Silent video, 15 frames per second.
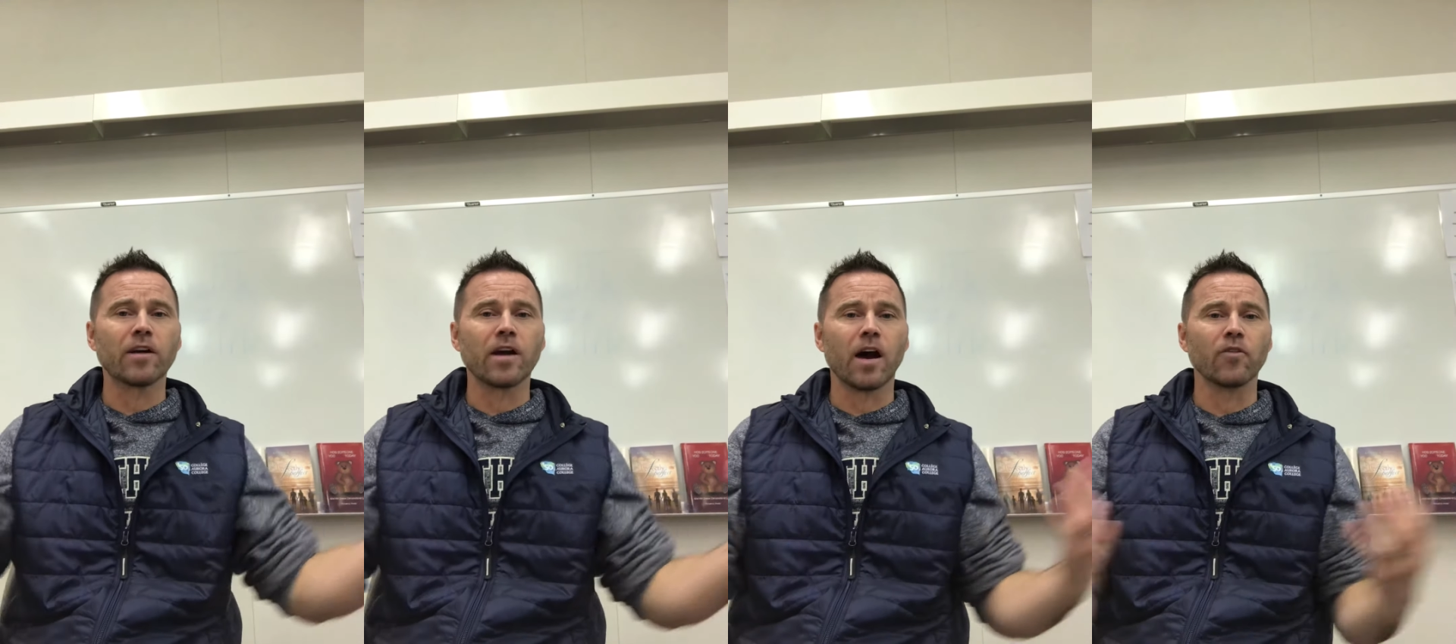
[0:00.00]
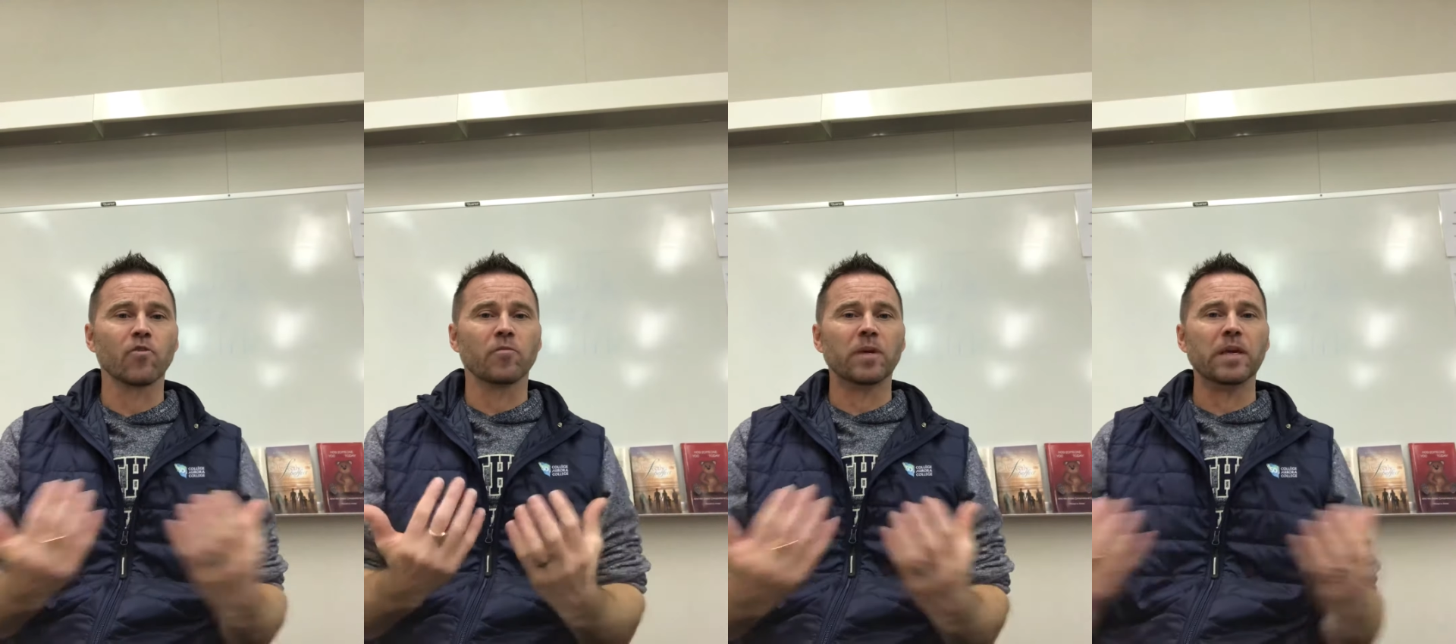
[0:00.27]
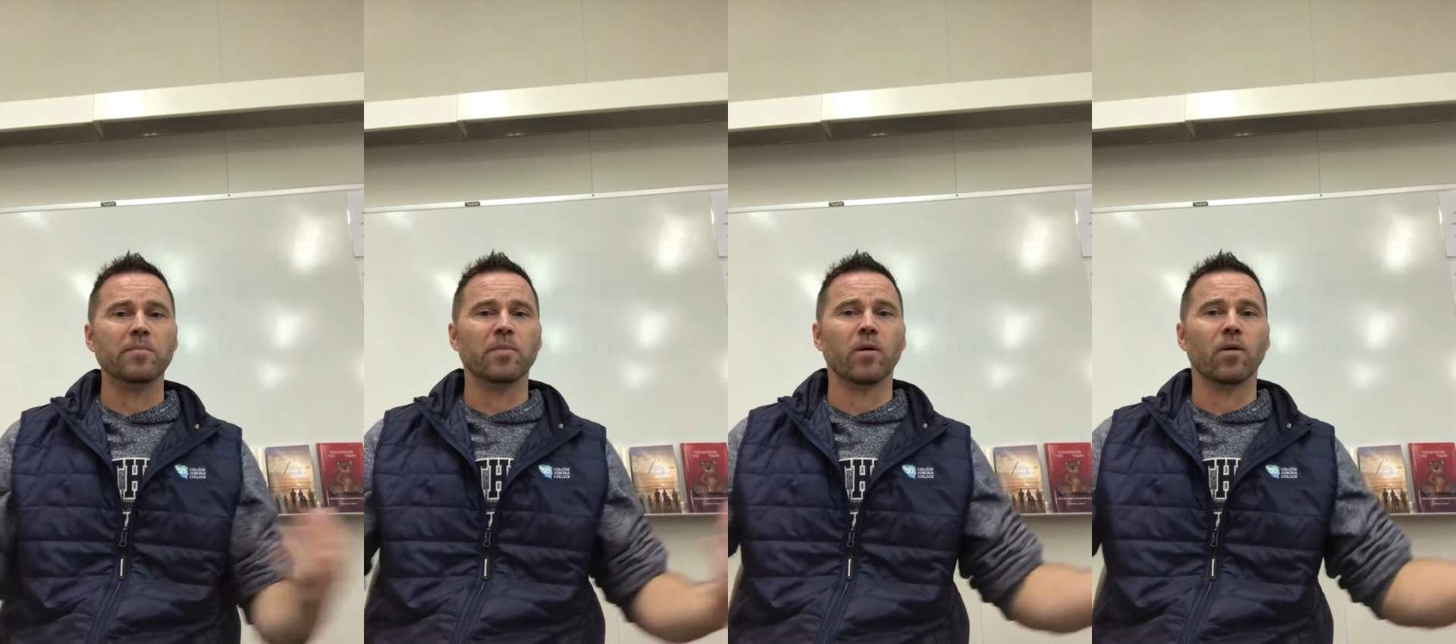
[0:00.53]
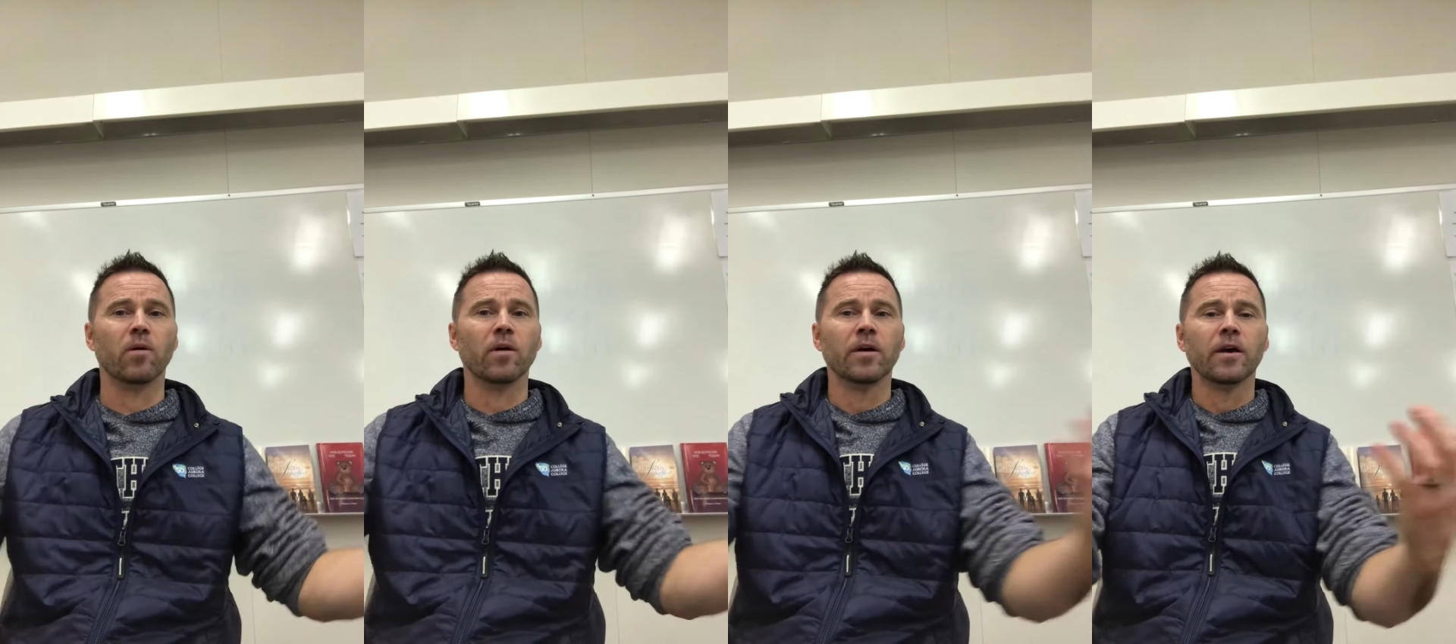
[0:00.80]
other
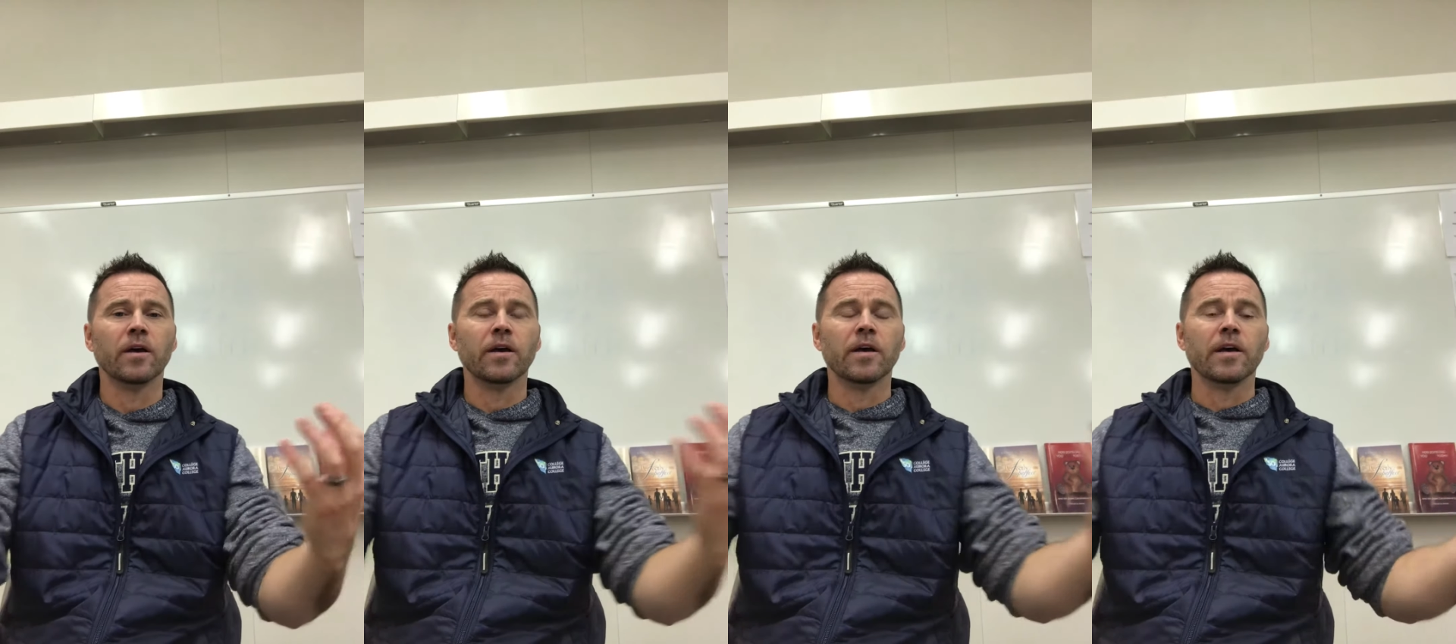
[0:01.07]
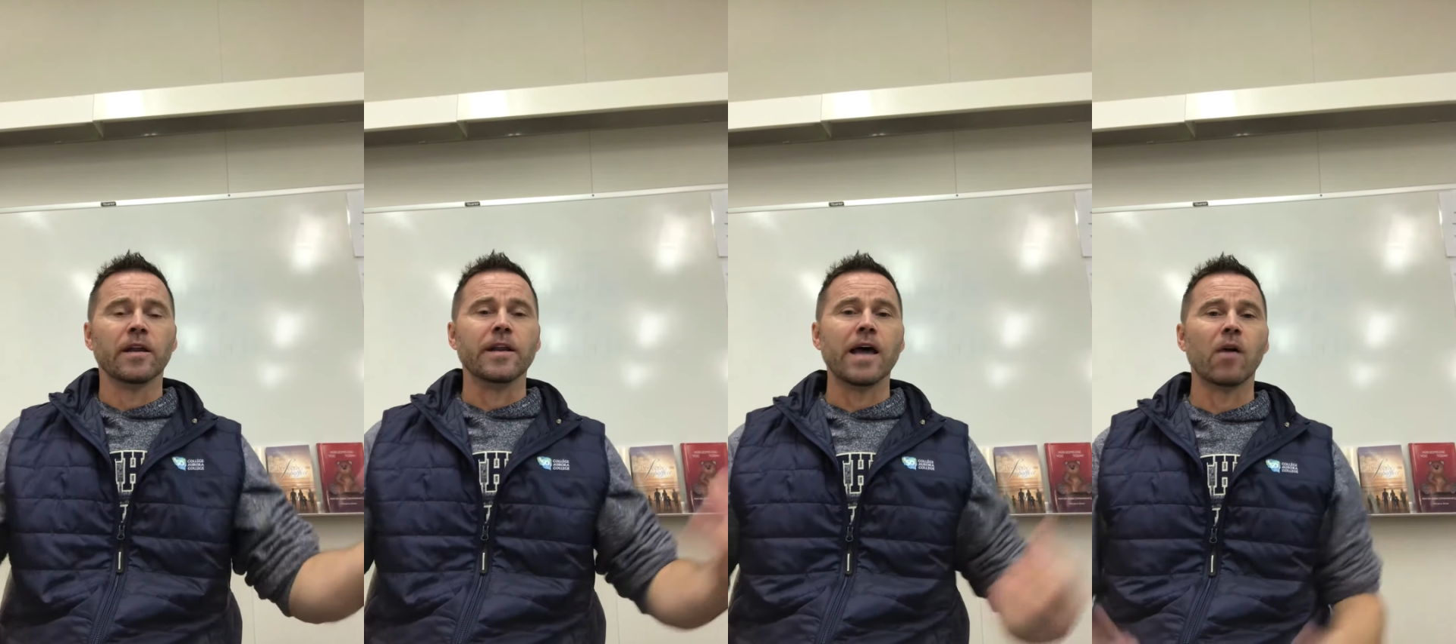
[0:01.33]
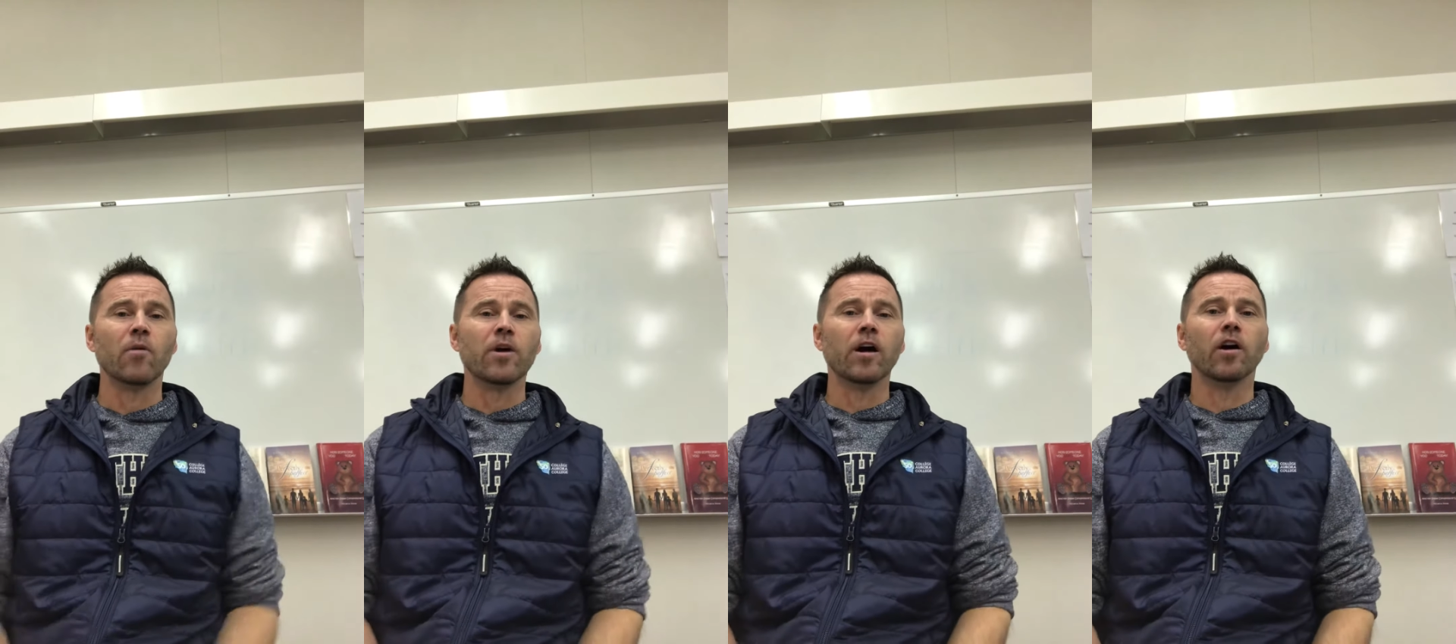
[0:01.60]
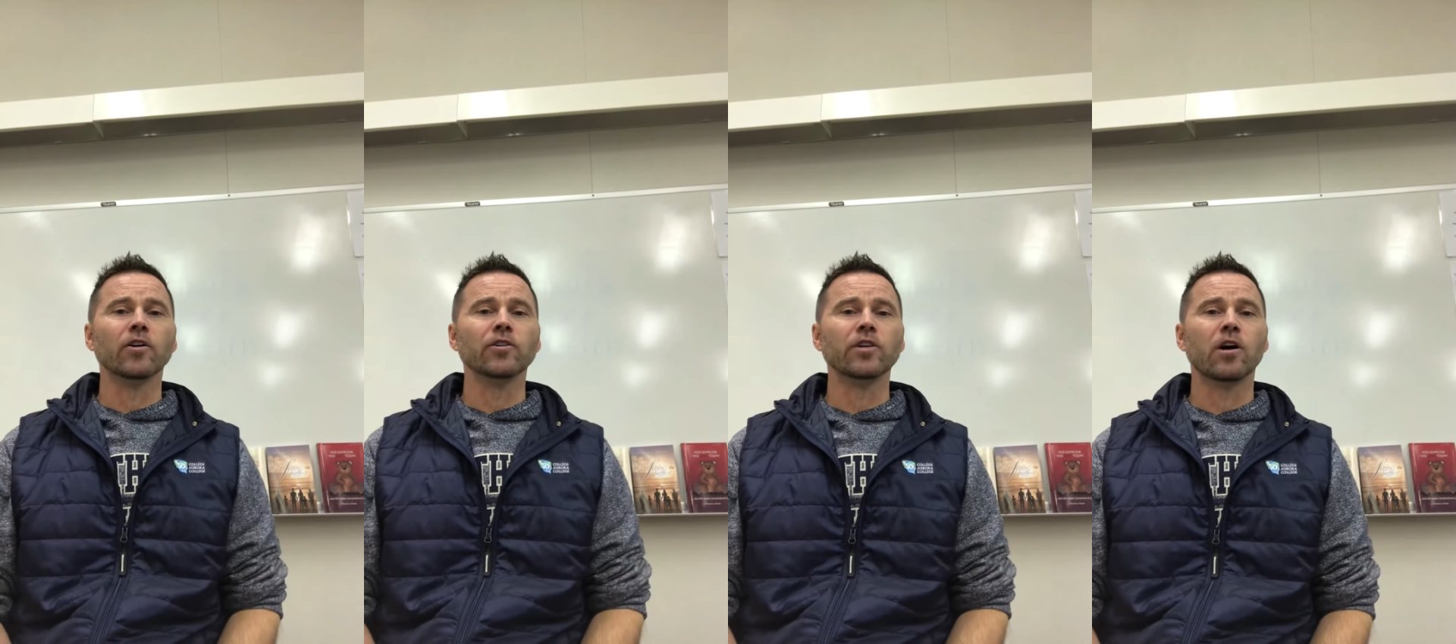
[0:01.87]
people. Now, we
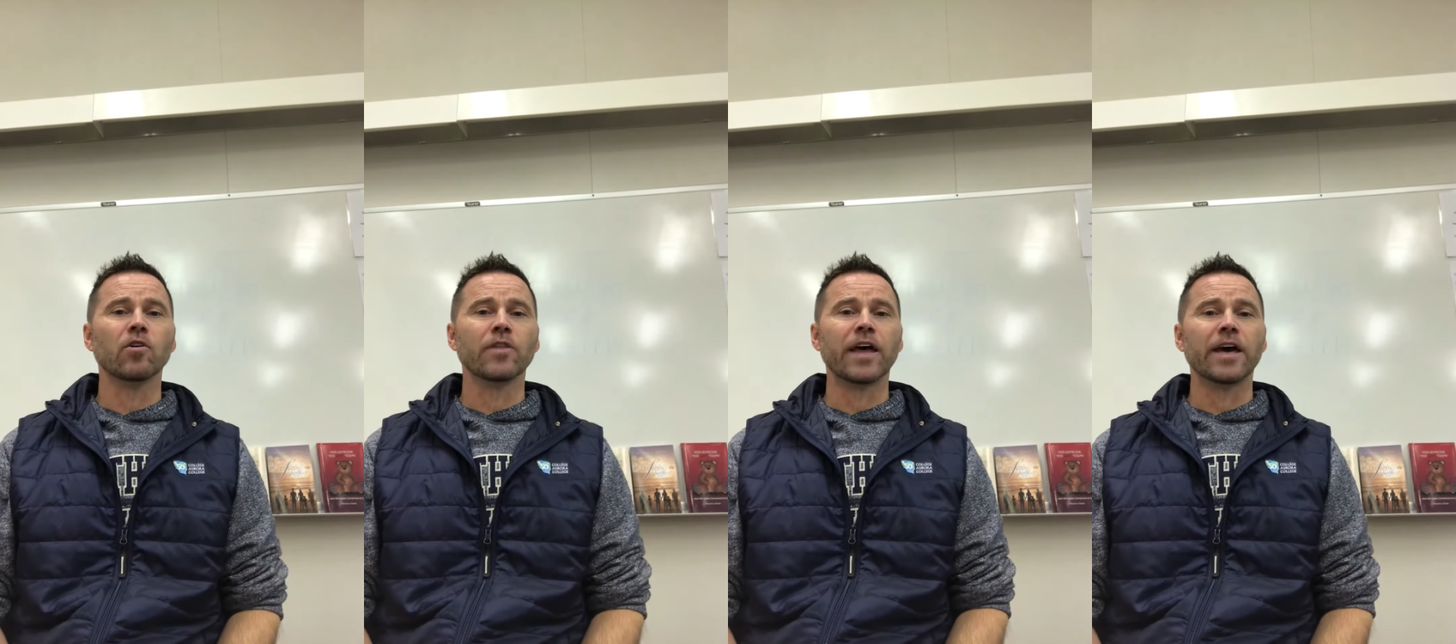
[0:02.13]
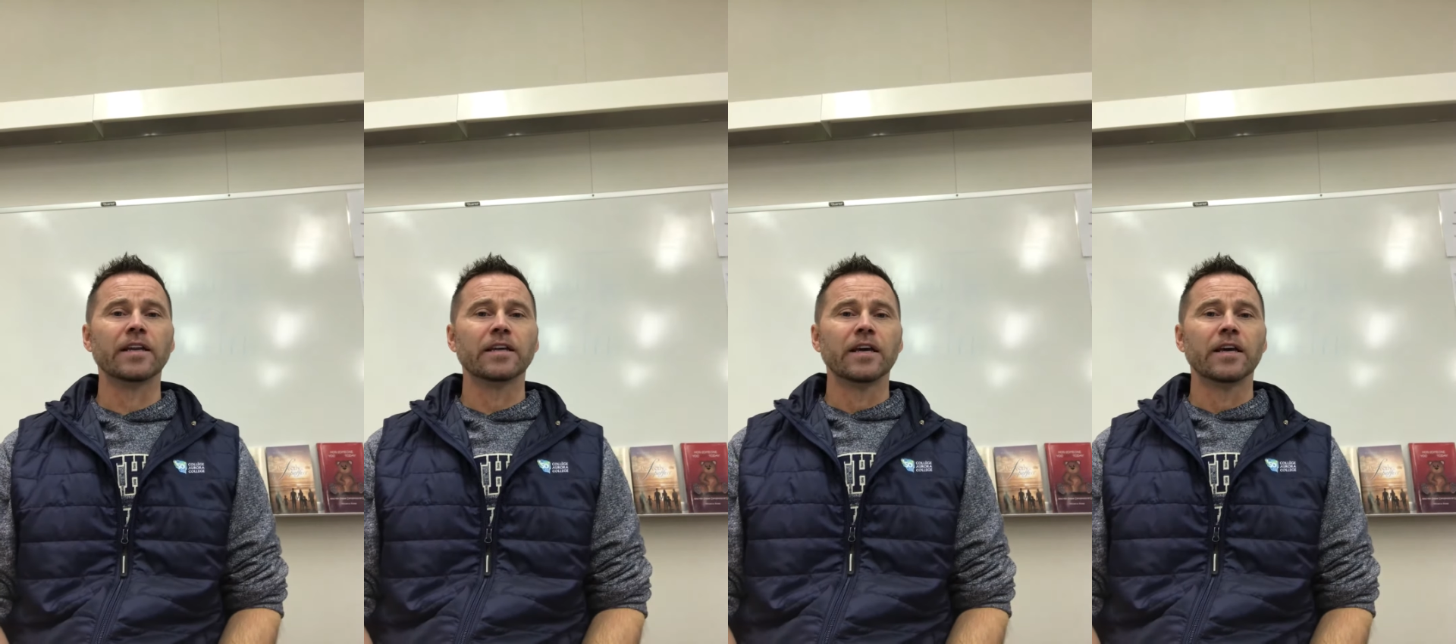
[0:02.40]
all know that